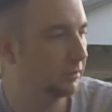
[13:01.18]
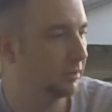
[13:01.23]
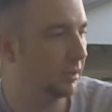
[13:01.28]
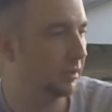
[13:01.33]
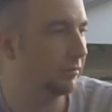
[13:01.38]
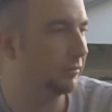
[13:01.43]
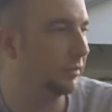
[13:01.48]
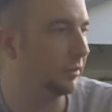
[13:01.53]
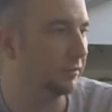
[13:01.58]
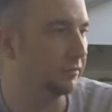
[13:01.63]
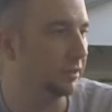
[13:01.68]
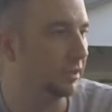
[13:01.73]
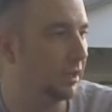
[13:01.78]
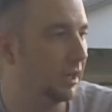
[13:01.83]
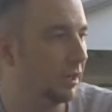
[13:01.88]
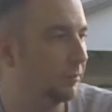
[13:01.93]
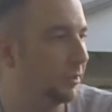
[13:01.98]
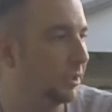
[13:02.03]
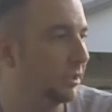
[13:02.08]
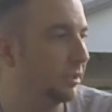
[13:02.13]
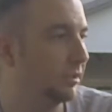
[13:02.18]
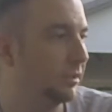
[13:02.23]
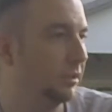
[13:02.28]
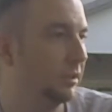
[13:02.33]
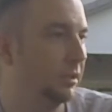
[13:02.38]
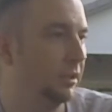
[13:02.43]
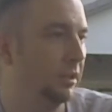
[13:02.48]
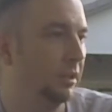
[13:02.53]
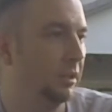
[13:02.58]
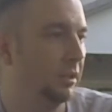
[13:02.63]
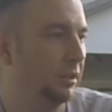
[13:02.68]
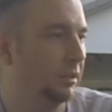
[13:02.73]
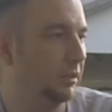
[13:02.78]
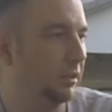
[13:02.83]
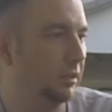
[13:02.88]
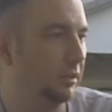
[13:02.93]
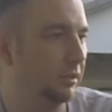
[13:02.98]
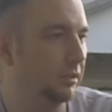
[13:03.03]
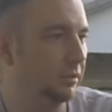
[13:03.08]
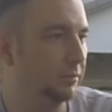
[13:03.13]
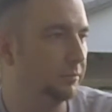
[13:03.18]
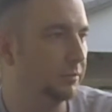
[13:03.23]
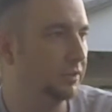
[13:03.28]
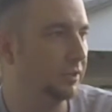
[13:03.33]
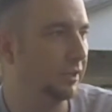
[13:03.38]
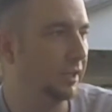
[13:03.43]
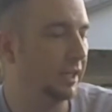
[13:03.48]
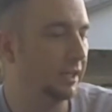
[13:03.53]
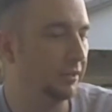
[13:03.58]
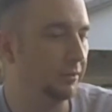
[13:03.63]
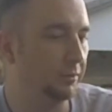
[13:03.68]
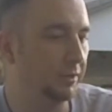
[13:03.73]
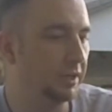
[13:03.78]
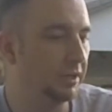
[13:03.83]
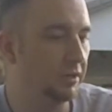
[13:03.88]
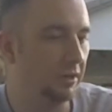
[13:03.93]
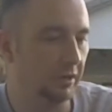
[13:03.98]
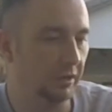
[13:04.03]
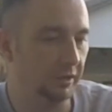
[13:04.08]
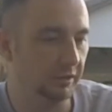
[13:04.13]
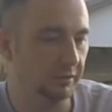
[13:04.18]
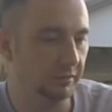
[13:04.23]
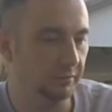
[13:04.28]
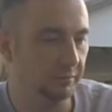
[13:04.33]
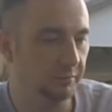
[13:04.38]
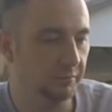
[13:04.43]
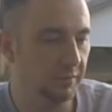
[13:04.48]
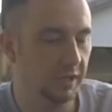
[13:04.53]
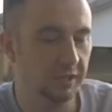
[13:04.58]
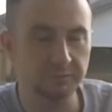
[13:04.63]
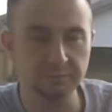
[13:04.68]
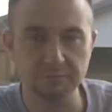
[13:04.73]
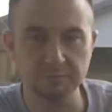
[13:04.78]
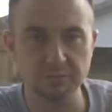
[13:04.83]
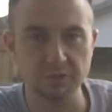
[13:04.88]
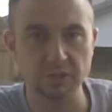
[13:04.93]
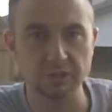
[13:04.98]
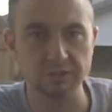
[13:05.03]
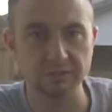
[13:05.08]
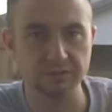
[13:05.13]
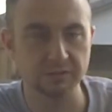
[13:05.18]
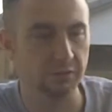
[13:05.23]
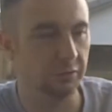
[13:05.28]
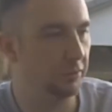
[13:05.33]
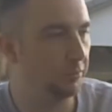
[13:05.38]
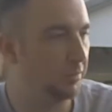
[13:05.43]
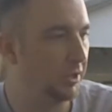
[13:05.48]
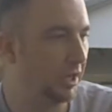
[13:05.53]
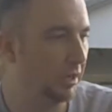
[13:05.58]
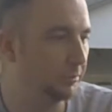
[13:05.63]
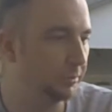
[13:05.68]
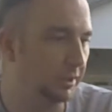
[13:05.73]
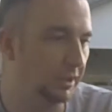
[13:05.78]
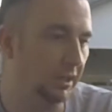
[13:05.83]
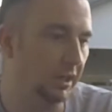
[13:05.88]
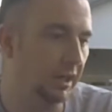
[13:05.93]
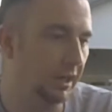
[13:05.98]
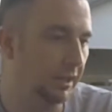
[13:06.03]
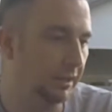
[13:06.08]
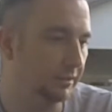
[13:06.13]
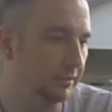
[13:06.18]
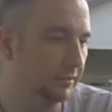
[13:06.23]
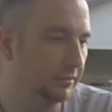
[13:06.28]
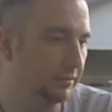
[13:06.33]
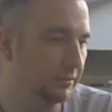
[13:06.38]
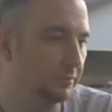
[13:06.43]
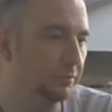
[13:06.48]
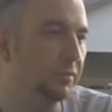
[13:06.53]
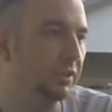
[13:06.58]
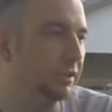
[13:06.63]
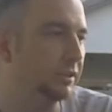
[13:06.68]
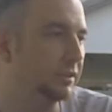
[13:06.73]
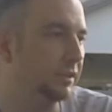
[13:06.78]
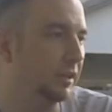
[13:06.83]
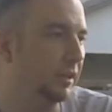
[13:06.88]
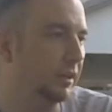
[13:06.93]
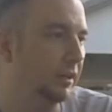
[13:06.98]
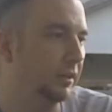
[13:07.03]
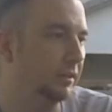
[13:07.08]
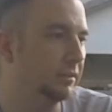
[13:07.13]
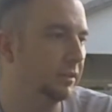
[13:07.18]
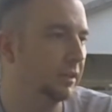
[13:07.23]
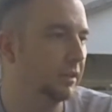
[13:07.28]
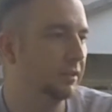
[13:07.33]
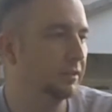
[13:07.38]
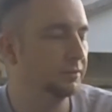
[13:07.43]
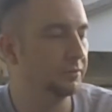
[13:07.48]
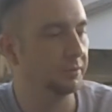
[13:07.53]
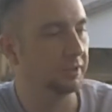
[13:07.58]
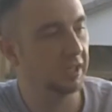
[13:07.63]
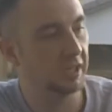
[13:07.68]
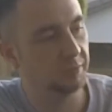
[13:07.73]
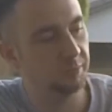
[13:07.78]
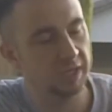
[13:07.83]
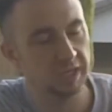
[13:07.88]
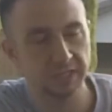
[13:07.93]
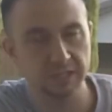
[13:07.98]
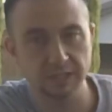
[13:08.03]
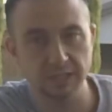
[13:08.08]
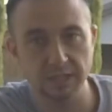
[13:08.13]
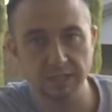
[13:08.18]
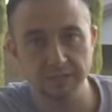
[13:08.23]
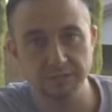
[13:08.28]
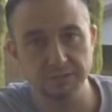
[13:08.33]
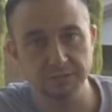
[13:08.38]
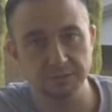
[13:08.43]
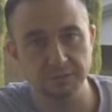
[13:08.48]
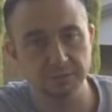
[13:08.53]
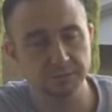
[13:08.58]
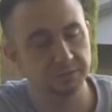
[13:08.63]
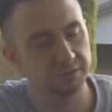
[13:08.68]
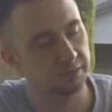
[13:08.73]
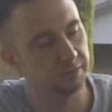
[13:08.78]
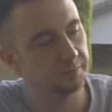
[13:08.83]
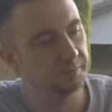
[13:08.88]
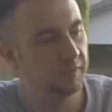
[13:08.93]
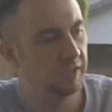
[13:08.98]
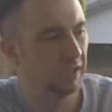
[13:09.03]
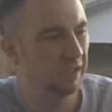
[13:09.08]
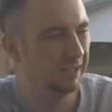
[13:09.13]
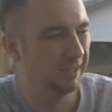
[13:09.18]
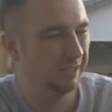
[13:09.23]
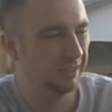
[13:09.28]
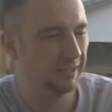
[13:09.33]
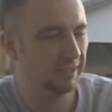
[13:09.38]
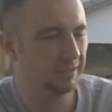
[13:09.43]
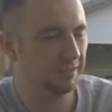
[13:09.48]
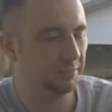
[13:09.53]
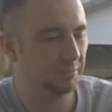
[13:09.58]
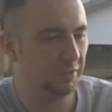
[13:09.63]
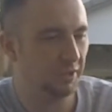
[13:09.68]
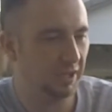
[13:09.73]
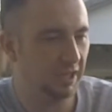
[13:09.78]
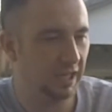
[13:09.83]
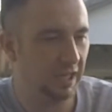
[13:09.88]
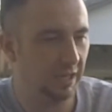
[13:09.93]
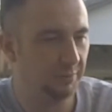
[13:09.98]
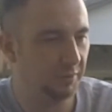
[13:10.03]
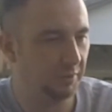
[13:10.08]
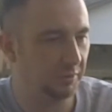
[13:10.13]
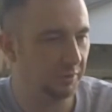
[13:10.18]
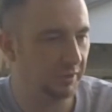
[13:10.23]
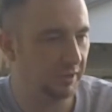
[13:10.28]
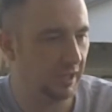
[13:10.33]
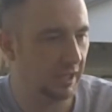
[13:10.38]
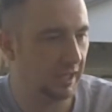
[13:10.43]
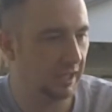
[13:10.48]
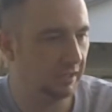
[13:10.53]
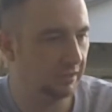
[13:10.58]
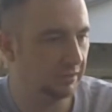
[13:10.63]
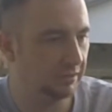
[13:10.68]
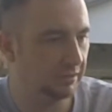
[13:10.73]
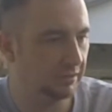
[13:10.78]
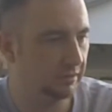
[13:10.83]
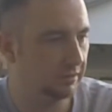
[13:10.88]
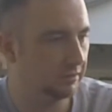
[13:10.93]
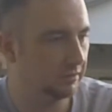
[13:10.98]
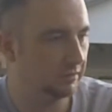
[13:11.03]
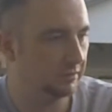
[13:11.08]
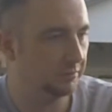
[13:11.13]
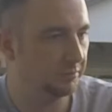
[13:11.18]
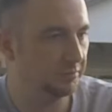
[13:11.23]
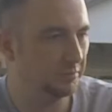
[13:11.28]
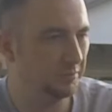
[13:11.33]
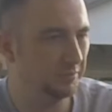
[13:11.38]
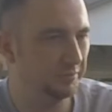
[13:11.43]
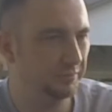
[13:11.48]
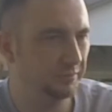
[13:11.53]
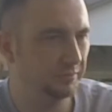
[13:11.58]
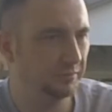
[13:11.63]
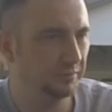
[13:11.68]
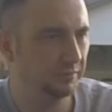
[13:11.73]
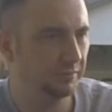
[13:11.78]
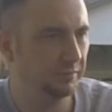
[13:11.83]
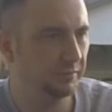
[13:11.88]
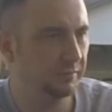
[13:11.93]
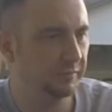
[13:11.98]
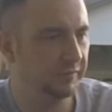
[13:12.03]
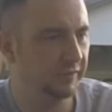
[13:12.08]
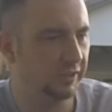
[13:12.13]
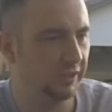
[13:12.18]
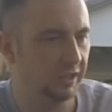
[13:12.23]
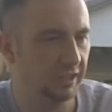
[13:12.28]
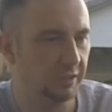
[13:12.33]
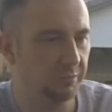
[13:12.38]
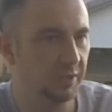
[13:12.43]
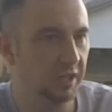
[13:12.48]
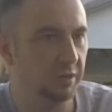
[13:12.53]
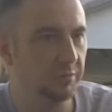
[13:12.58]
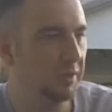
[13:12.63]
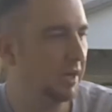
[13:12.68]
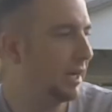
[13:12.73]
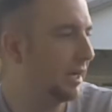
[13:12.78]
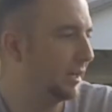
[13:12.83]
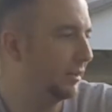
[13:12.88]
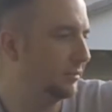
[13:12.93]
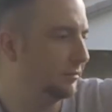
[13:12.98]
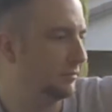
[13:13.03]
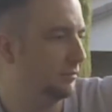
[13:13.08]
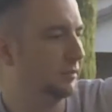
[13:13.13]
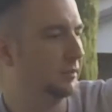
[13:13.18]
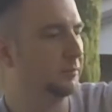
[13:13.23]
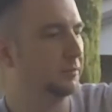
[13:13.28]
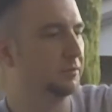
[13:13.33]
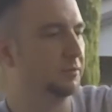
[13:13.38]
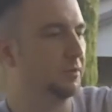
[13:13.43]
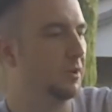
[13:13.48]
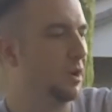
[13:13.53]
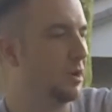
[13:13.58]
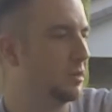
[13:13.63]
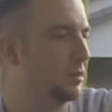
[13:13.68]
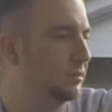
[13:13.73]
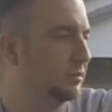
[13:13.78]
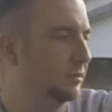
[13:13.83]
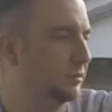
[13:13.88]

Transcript: cover of a comic. So they had to recall it and put soda pop in their hands. But this one came back in 9/2, so I guess I'm pretty happy with that for an eBay buy. It was raw.